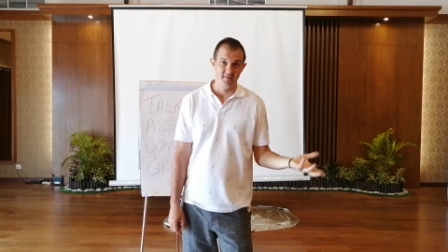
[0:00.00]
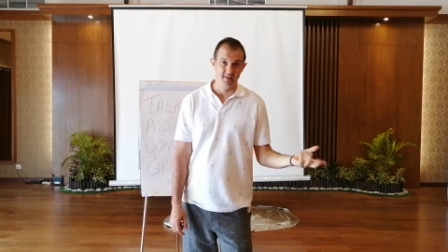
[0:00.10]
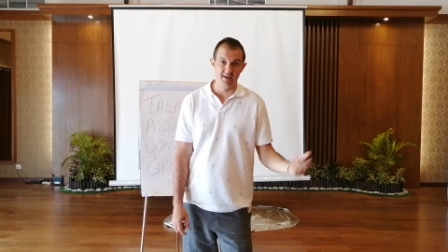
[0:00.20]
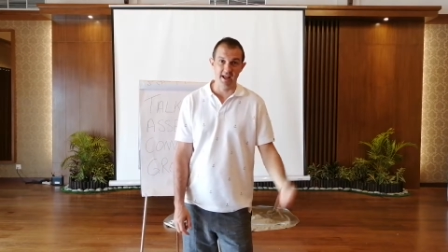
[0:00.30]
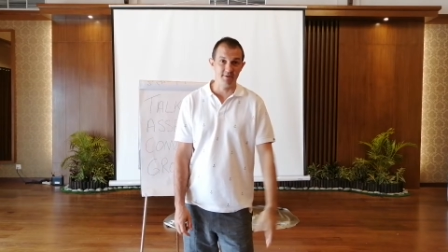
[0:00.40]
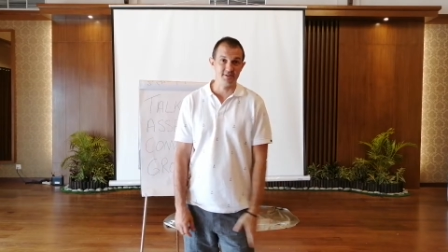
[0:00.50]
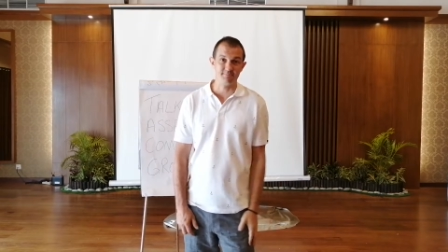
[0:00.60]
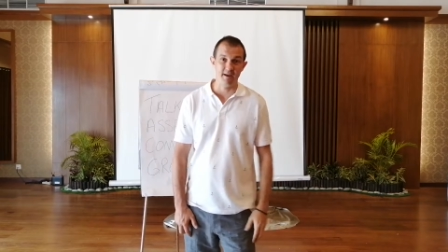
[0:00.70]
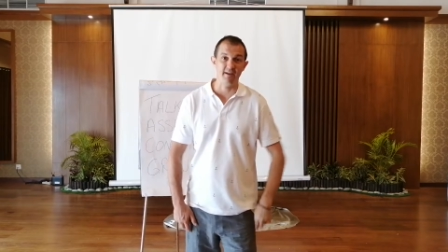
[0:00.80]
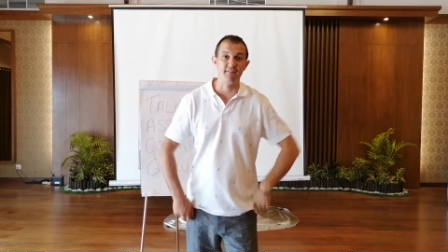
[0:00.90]
And now he's
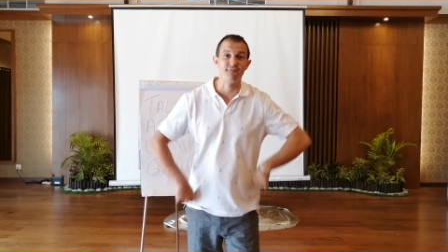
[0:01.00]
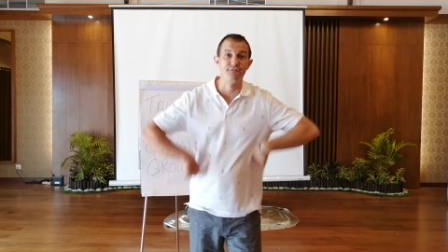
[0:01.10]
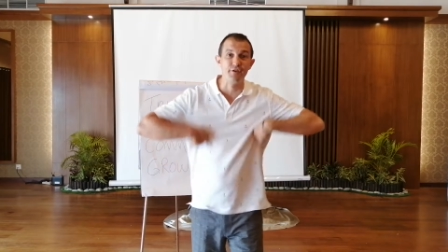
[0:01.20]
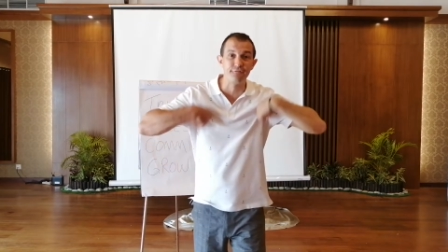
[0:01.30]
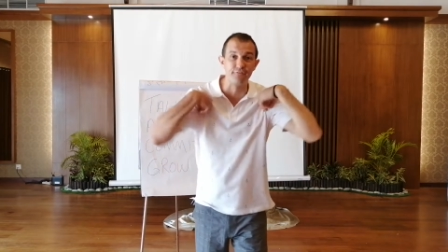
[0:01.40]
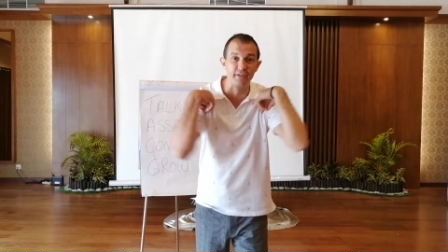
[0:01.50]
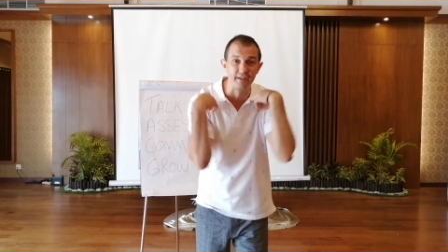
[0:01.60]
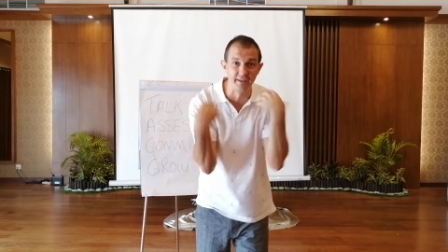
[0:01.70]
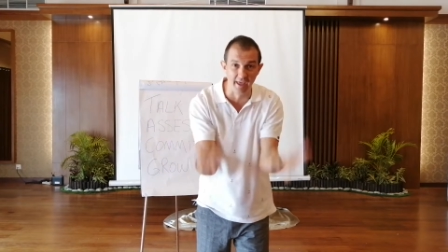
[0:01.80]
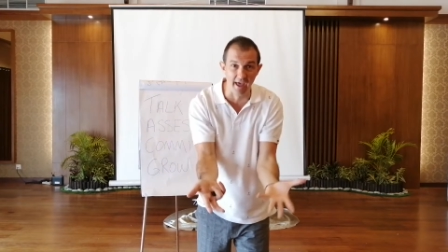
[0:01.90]
paying
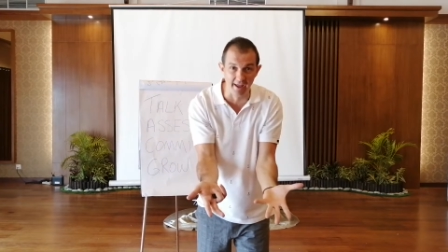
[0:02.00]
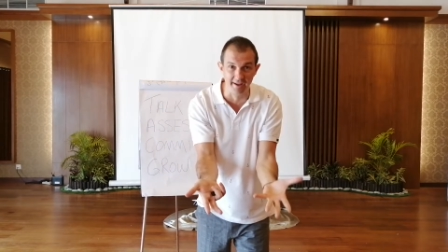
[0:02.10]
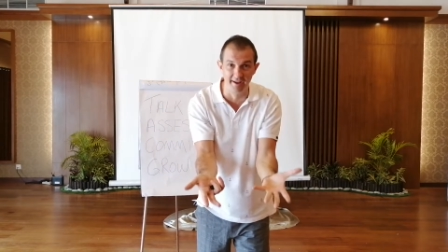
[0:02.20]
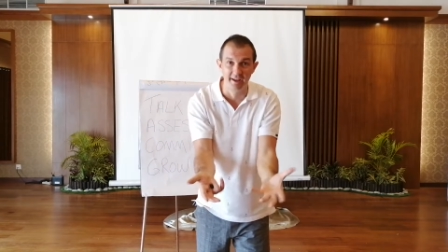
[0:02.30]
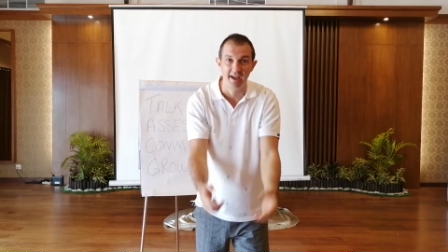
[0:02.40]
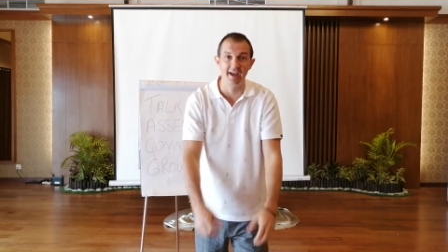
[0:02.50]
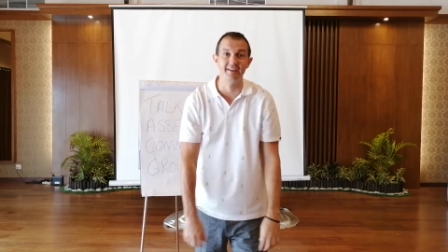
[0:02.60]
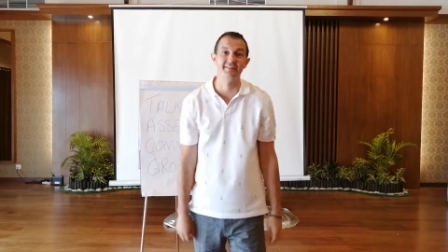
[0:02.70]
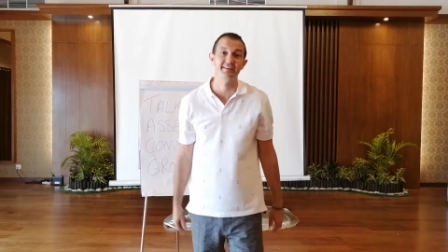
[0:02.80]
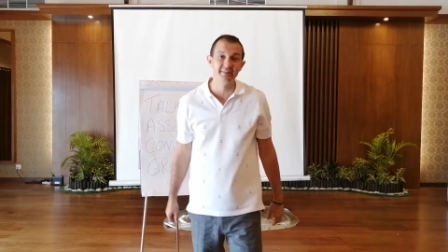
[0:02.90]
50K a
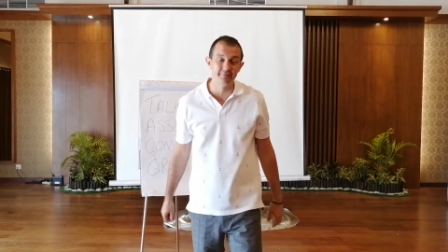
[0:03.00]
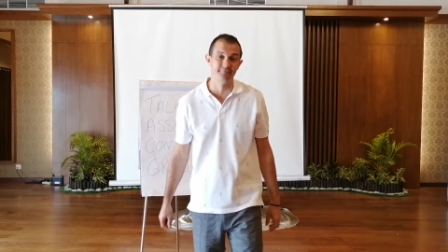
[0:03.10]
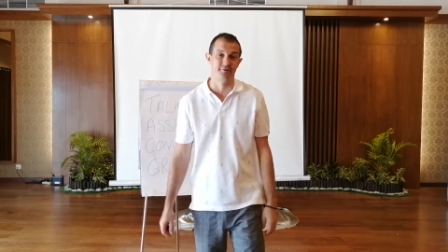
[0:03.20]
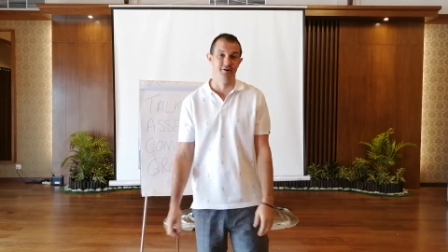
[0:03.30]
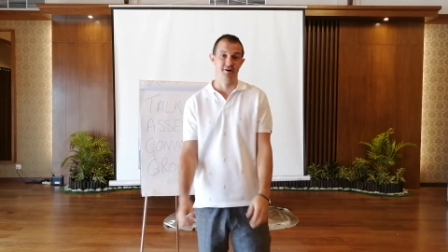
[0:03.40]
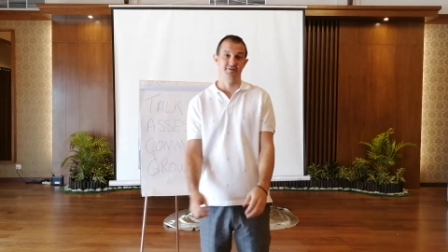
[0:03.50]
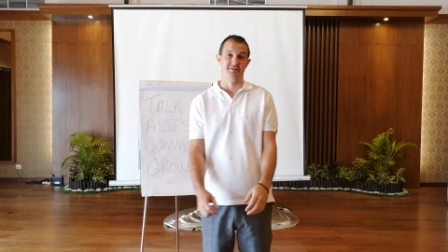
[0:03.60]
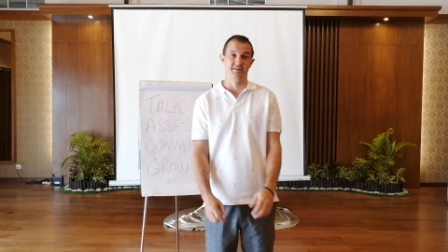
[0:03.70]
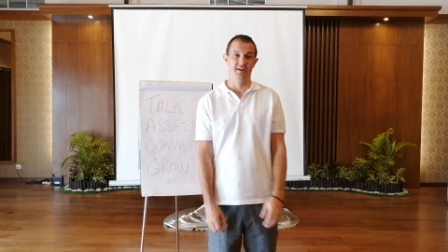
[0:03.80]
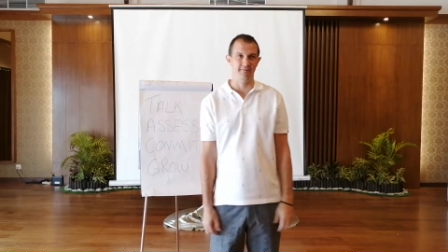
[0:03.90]
year for
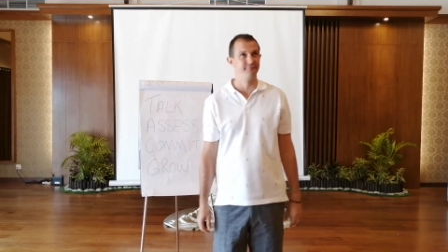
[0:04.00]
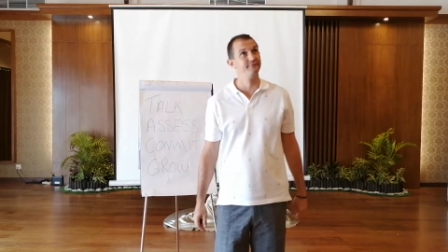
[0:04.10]
coaching. Like,